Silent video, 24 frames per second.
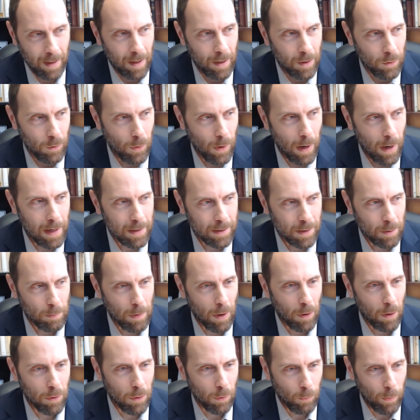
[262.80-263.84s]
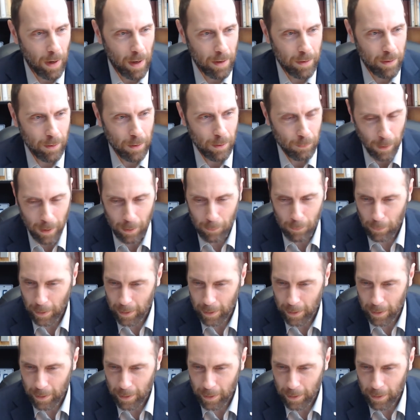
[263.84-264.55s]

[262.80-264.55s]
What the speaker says: you asked about the weather. Well,